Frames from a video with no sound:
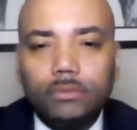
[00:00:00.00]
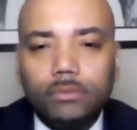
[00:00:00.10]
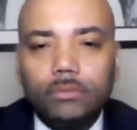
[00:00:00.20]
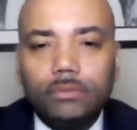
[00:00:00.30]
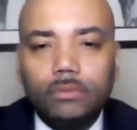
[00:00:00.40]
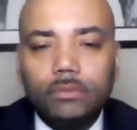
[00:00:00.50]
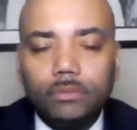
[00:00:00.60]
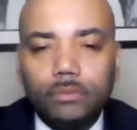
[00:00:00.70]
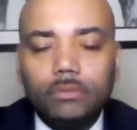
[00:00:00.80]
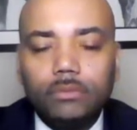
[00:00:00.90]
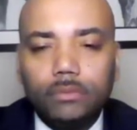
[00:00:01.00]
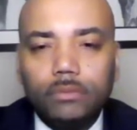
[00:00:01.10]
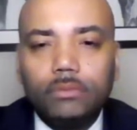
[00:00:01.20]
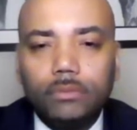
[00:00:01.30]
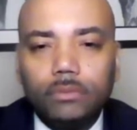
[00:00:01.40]

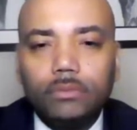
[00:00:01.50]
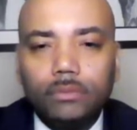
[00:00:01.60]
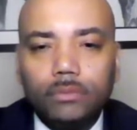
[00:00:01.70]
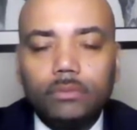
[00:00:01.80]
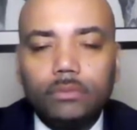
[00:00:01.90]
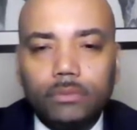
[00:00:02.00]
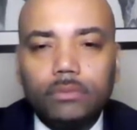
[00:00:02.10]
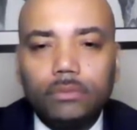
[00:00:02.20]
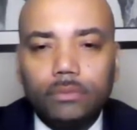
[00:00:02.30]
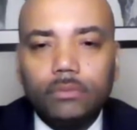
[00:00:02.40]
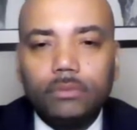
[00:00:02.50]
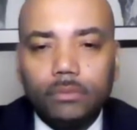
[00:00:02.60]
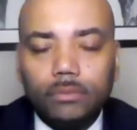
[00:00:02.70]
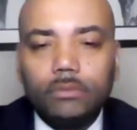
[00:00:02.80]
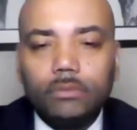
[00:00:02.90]

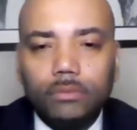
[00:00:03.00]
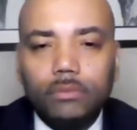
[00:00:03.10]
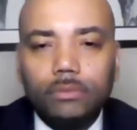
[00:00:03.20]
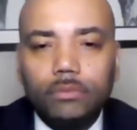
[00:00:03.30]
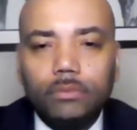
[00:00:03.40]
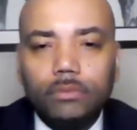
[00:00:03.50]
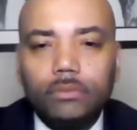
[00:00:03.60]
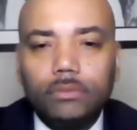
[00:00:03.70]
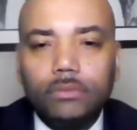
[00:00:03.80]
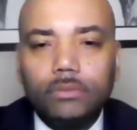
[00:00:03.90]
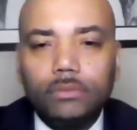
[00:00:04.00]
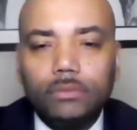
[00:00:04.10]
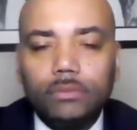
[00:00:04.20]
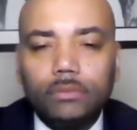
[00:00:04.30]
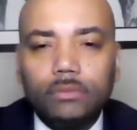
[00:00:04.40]

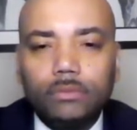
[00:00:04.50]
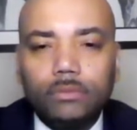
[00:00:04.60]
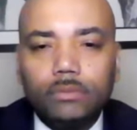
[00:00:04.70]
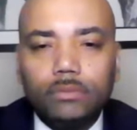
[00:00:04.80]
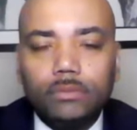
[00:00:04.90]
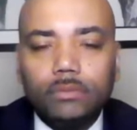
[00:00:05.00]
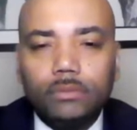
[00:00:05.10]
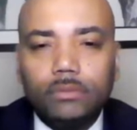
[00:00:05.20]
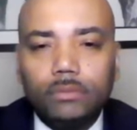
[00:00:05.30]
(not speaking)